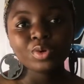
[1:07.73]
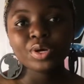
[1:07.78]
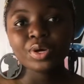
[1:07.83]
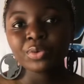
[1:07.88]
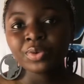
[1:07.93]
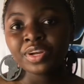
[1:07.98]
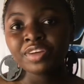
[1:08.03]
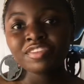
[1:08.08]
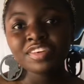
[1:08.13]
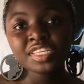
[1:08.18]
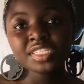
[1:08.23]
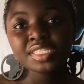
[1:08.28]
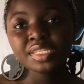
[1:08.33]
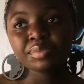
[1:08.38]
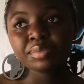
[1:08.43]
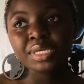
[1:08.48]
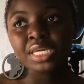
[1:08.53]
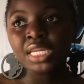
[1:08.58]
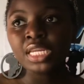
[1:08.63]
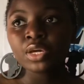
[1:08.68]
Whenever it's the
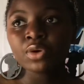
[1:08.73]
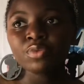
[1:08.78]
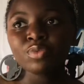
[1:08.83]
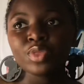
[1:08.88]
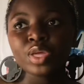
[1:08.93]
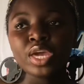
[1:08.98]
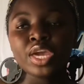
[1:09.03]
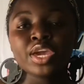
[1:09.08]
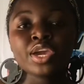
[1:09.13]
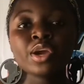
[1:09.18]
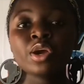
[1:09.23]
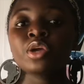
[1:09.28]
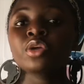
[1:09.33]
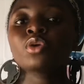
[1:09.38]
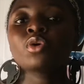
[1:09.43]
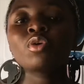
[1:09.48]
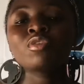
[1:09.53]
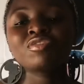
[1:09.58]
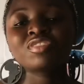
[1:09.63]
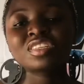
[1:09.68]
beginning of the year, you
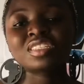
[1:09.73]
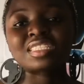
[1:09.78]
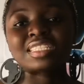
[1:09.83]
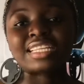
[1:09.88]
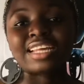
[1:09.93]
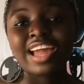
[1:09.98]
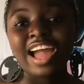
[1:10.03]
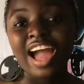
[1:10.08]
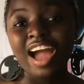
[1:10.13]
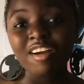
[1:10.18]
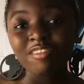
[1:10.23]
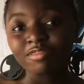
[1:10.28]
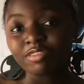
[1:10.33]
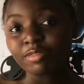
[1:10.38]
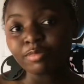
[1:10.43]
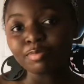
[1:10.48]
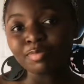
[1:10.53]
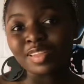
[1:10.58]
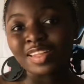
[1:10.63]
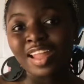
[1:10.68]
obviously have the
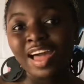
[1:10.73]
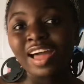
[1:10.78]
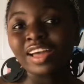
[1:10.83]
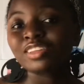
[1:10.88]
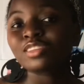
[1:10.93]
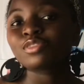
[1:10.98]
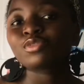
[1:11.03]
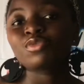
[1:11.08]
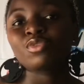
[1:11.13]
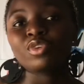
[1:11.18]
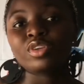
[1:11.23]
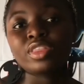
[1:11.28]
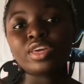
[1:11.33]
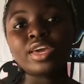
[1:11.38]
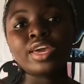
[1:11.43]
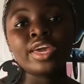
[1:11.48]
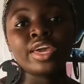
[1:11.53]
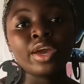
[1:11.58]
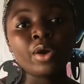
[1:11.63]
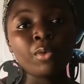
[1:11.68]
plans for the
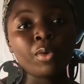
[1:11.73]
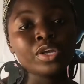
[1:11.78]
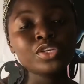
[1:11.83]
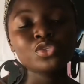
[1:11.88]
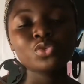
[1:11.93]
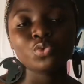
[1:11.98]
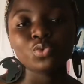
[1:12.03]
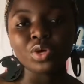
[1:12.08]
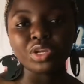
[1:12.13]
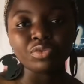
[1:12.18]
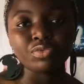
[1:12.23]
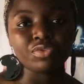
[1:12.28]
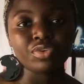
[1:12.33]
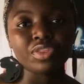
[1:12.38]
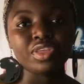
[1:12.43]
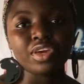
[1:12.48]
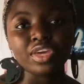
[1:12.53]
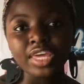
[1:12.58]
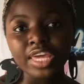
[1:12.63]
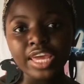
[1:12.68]
year, what you want for
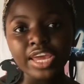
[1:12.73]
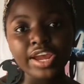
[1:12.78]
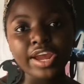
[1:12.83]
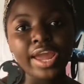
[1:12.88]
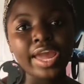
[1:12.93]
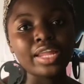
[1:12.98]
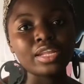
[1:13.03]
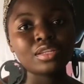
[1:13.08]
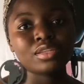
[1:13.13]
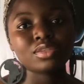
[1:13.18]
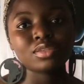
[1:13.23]
the year, and